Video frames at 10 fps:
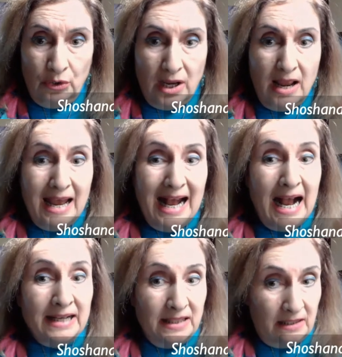code.
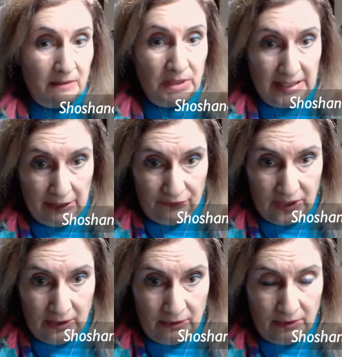I did some
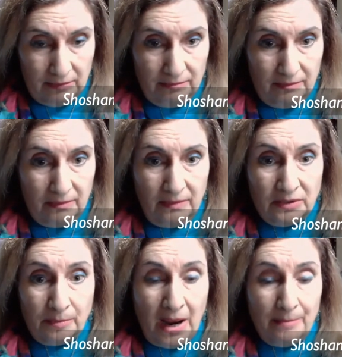self care
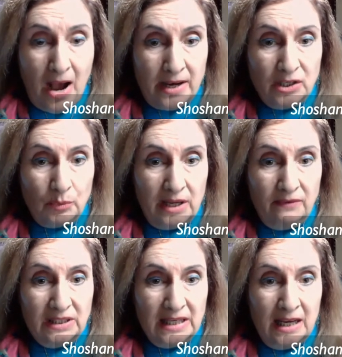is my body's
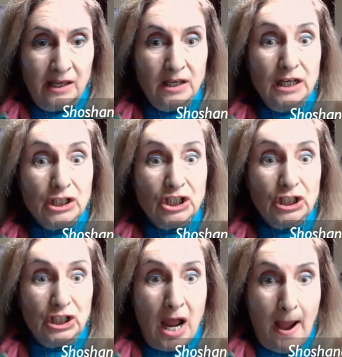way of saying
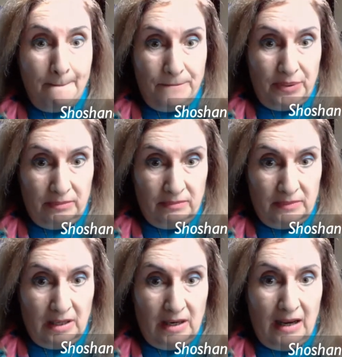stop
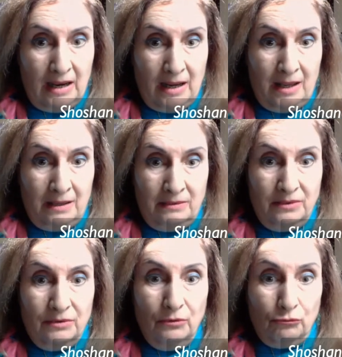
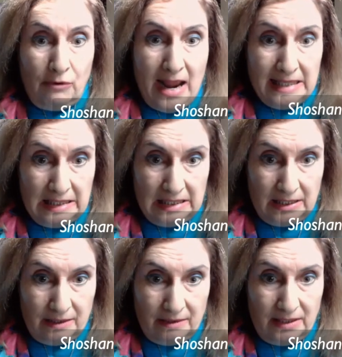and
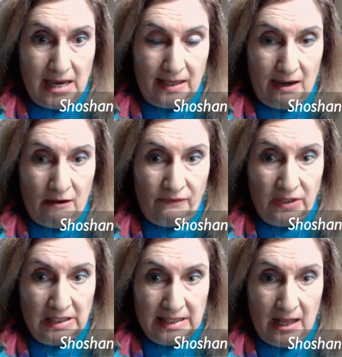rest, take care
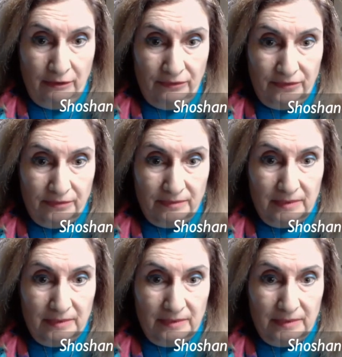of yourself.